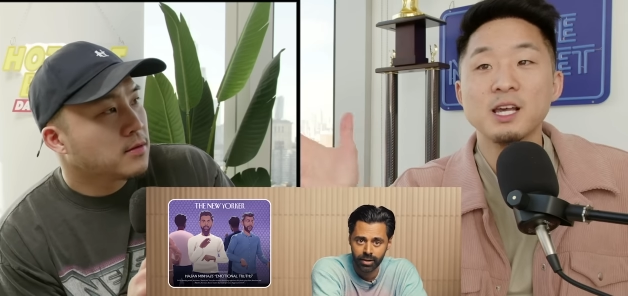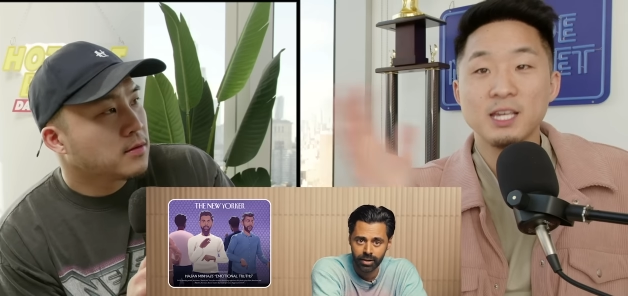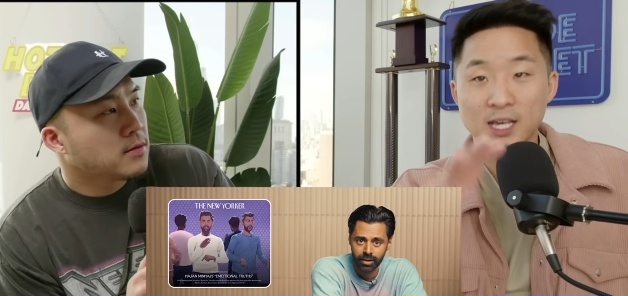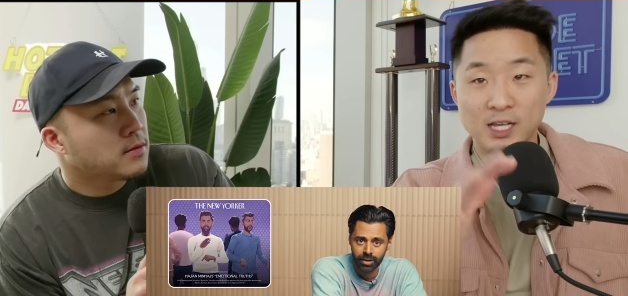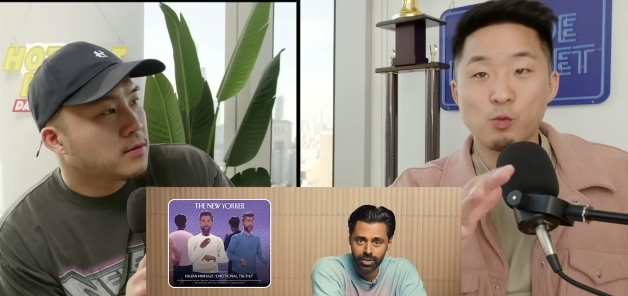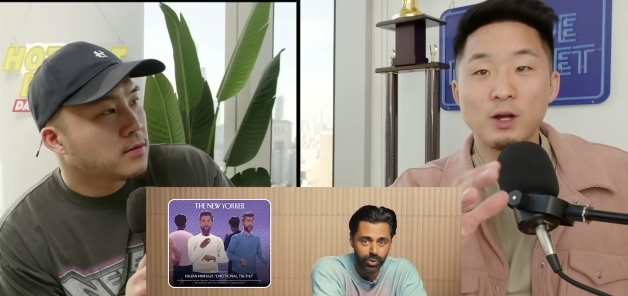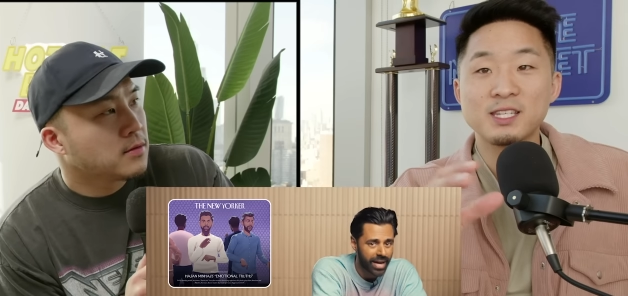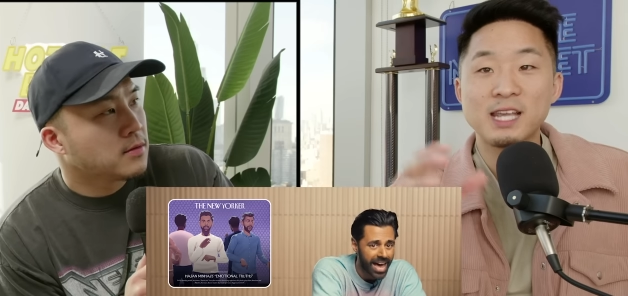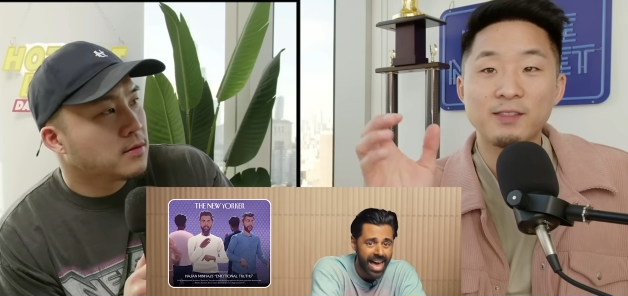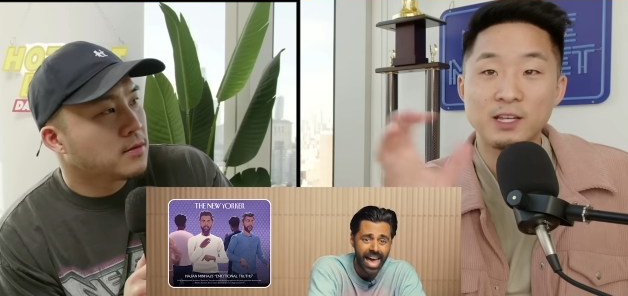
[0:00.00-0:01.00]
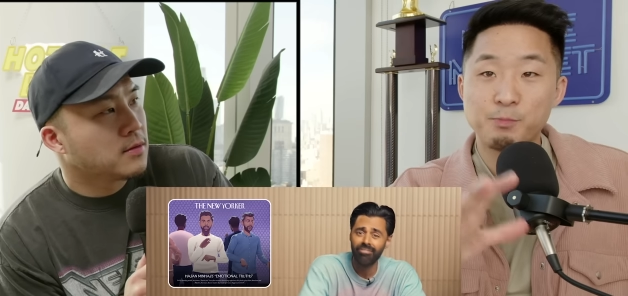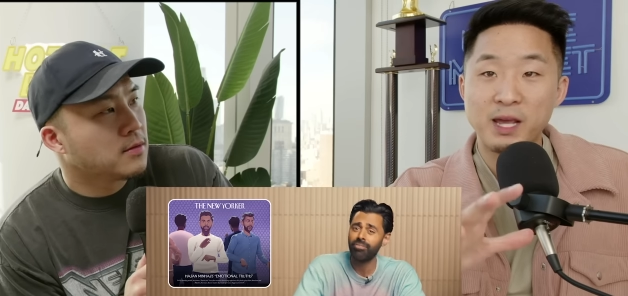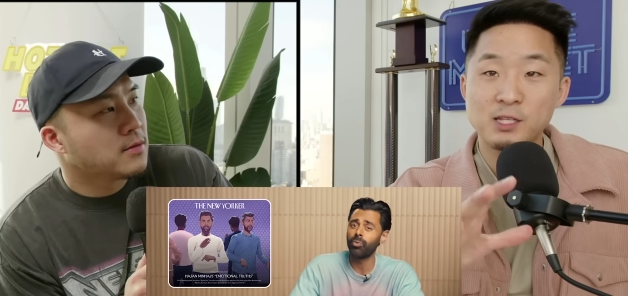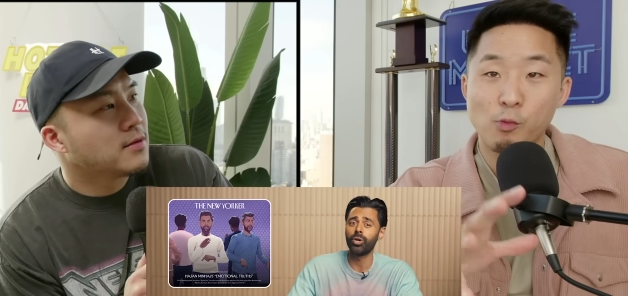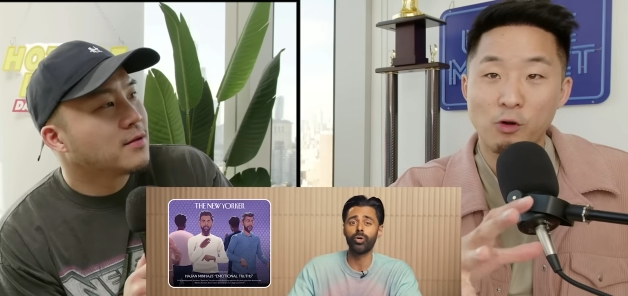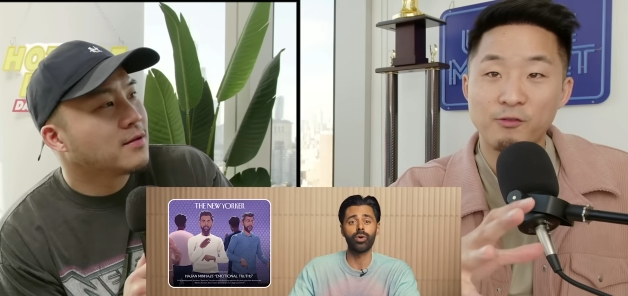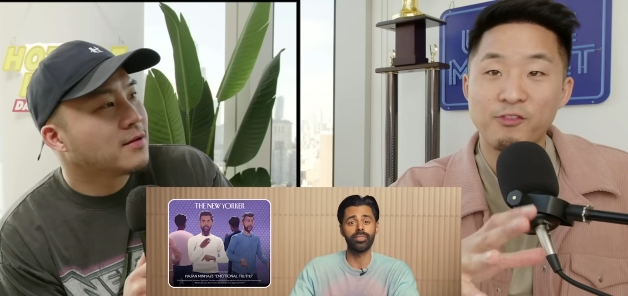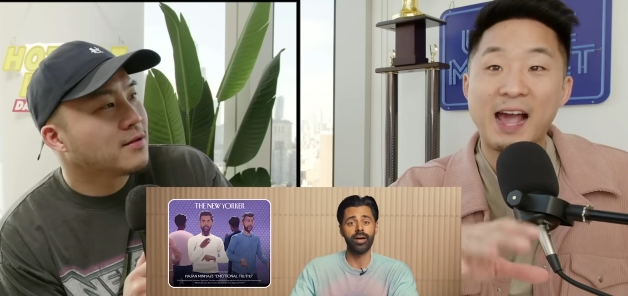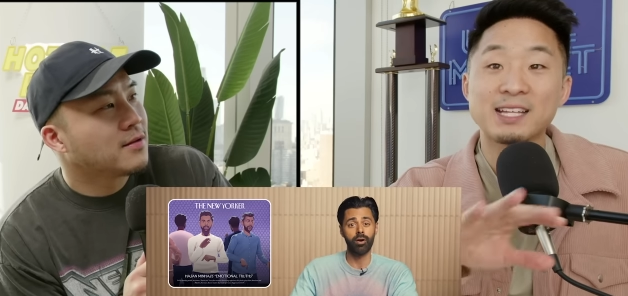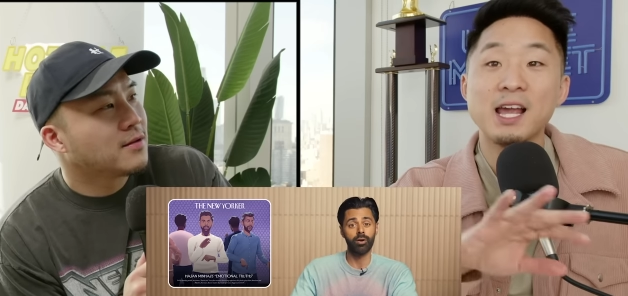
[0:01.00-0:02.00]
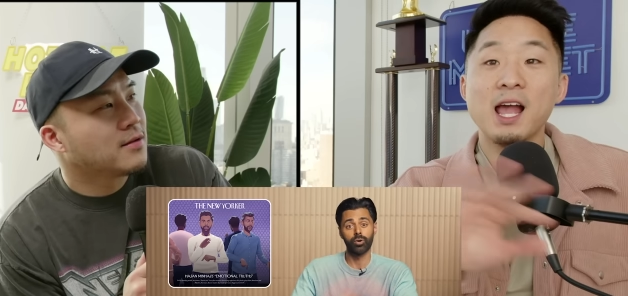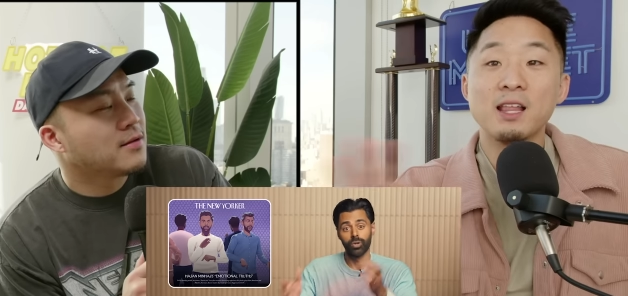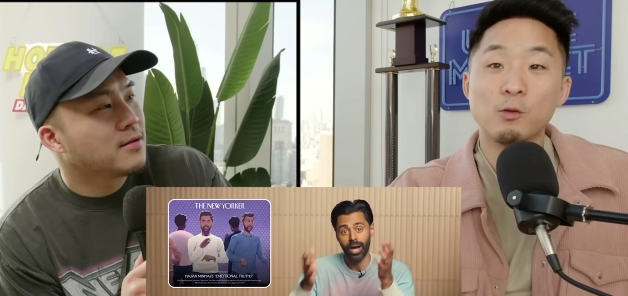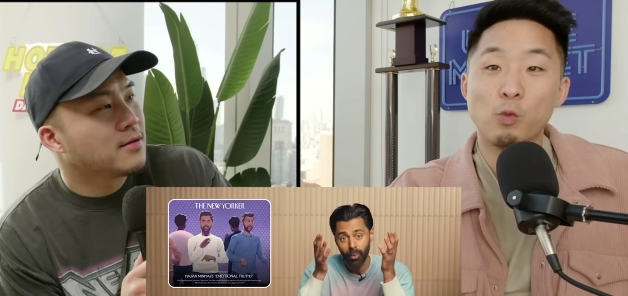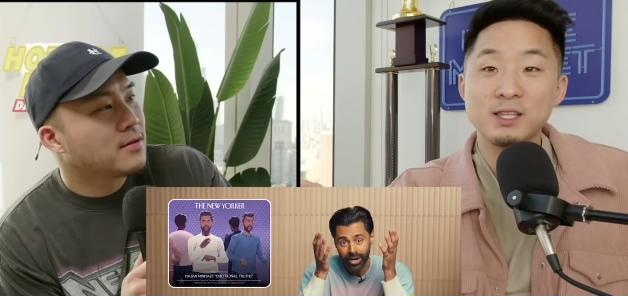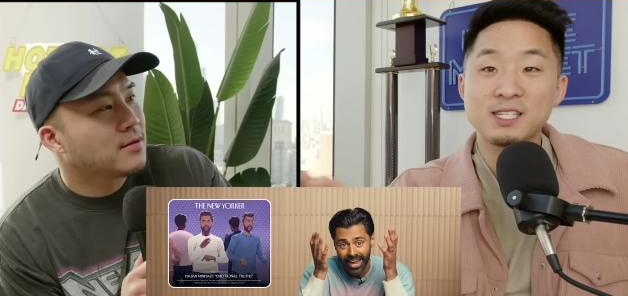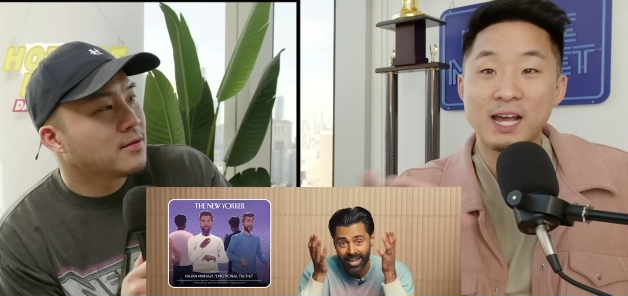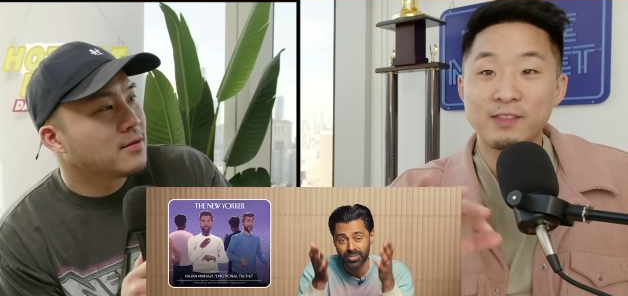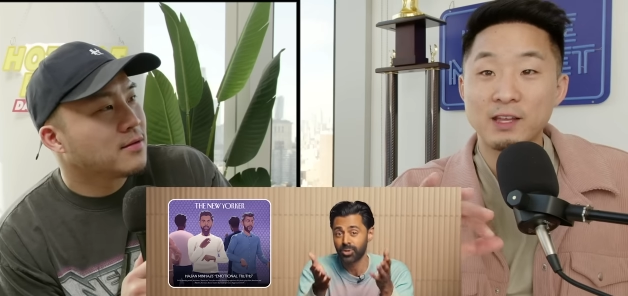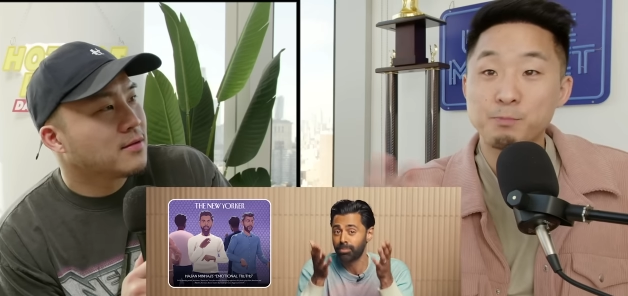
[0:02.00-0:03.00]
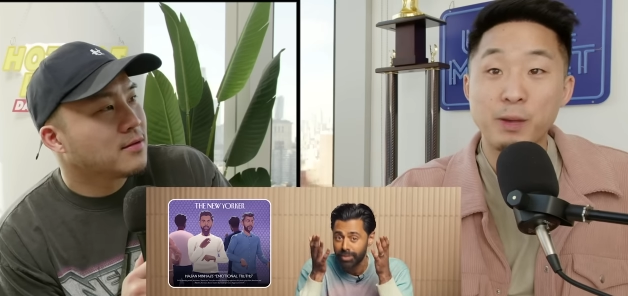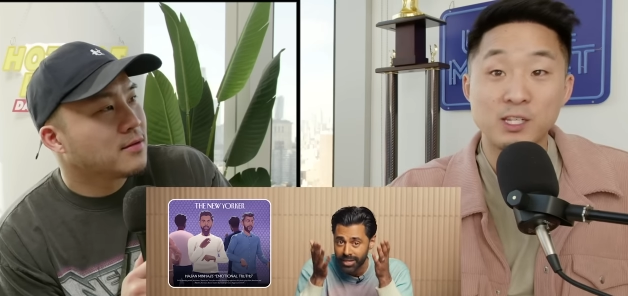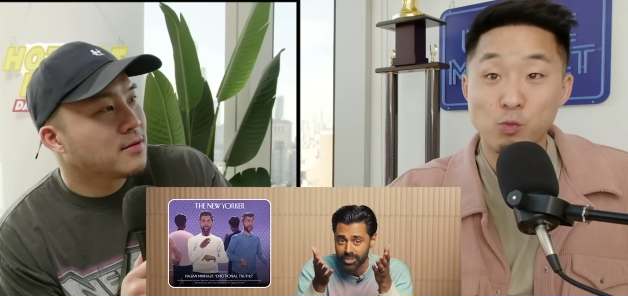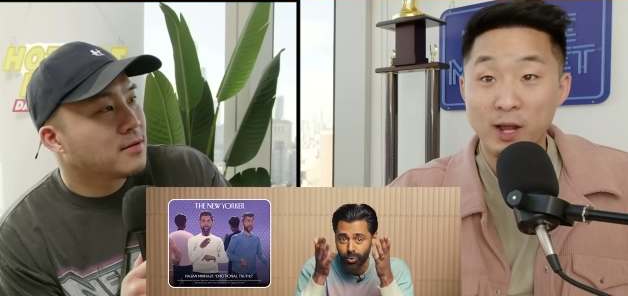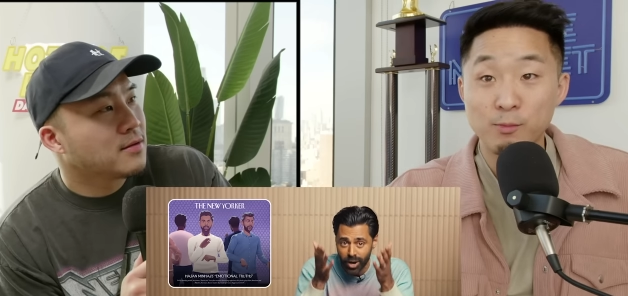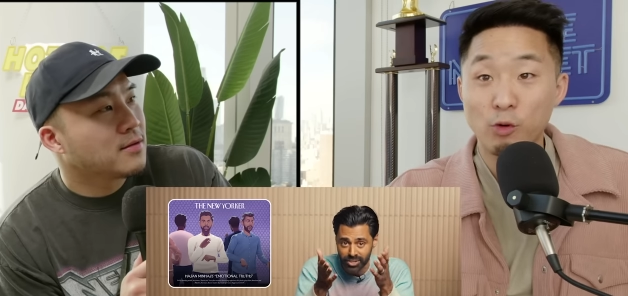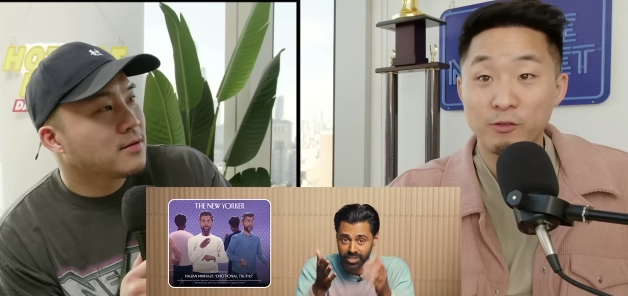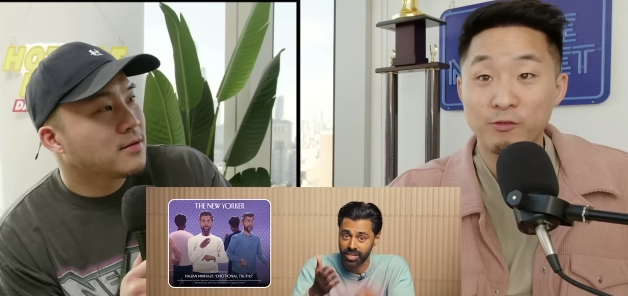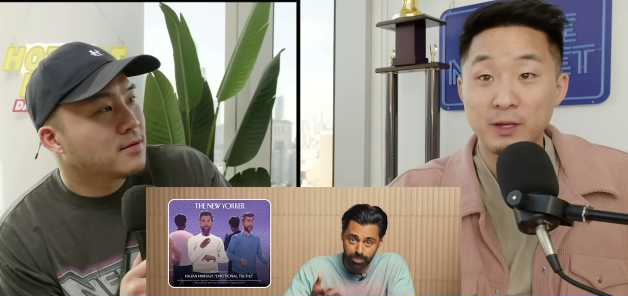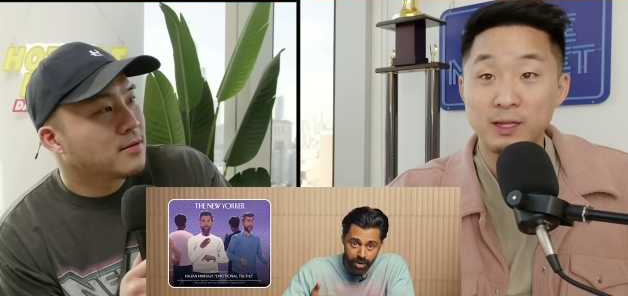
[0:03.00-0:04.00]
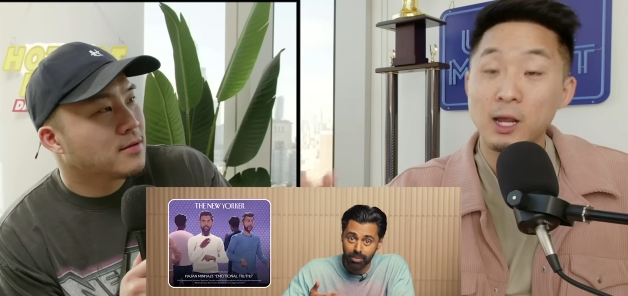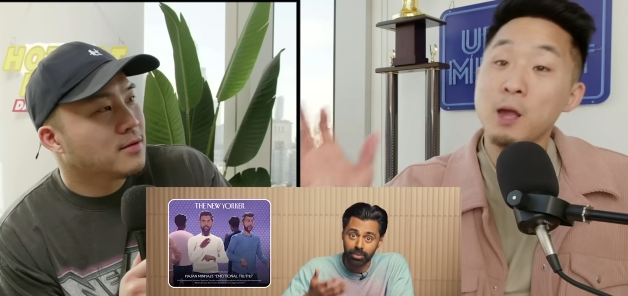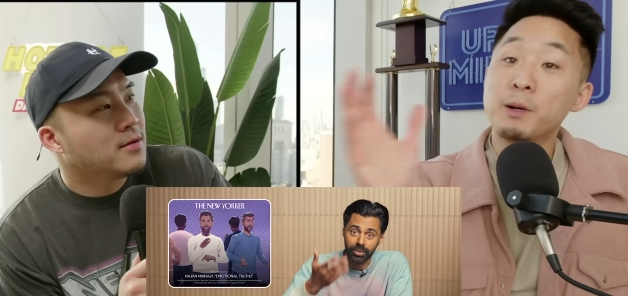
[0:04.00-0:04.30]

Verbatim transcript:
Speaker 1: he has one side that's based more in fact and then one side that's based way more in feeling.